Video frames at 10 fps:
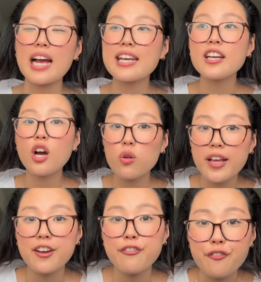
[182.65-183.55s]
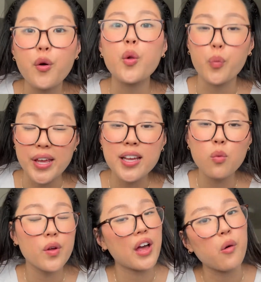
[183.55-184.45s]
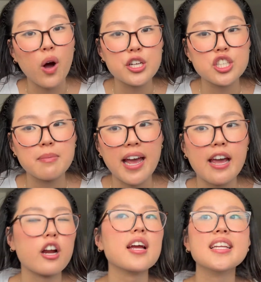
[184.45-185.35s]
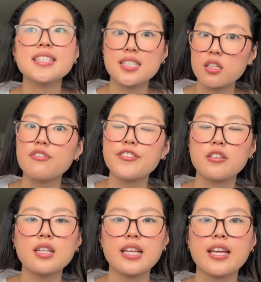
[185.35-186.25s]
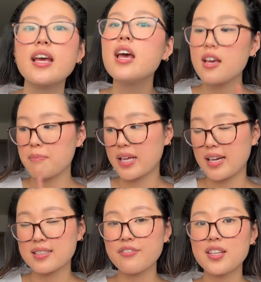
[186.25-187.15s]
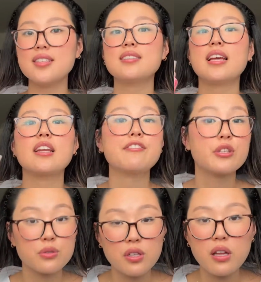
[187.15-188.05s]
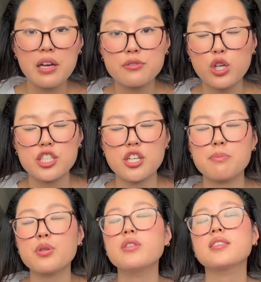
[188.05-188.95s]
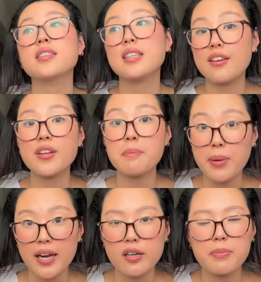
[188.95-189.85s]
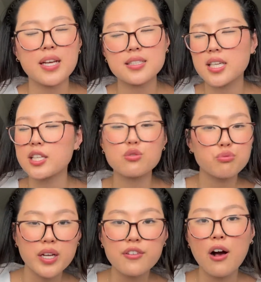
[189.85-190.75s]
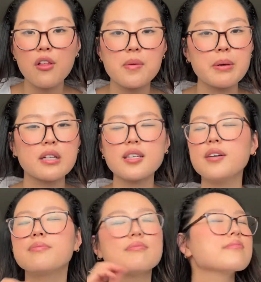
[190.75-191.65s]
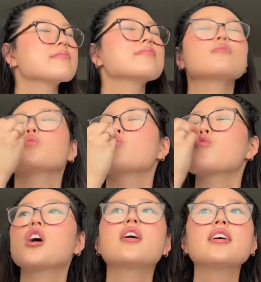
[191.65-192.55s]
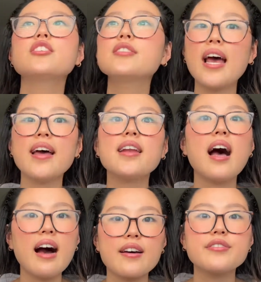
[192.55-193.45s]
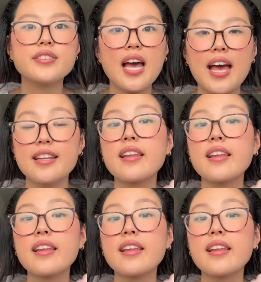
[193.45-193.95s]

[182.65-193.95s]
I can go like a full week without washing my hair and it still feel clean because of this. And if you use a lot of dry shampoo, this is even better because it gets rid of all the buildup. 10 out of 10.